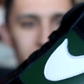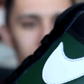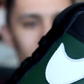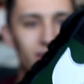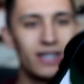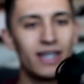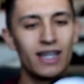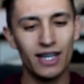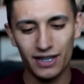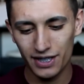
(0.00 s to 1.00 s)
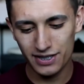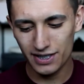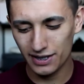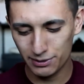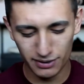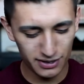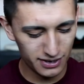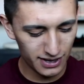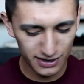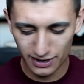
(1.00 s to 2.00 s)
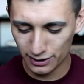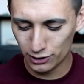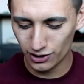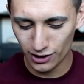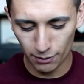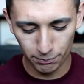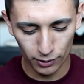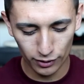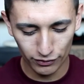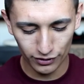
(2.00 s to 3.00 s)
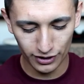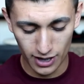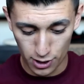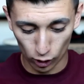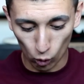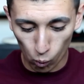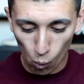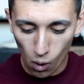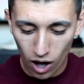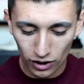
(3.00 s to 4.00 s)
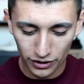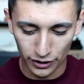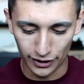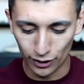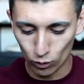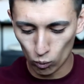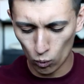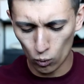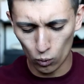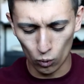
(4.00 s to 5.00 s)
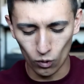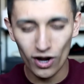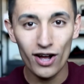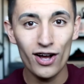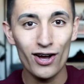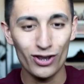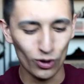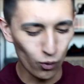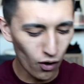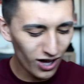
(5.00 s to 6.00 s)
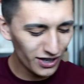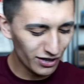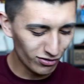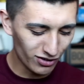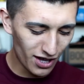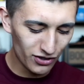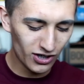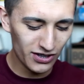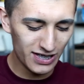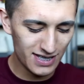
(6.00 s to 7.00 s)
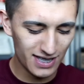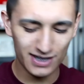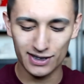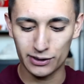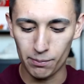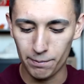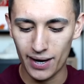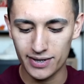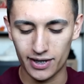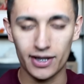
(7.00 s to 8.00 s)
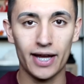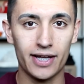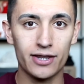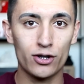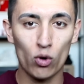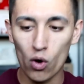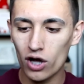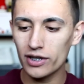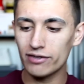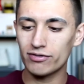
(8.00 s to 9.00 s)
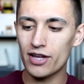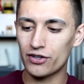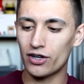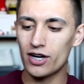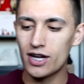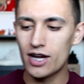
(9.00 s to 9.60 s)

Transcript: dude. These things, these things turned out perfectly, and the quality, ooh, the quality of leather on these things is amazing. Like, the quality of leather,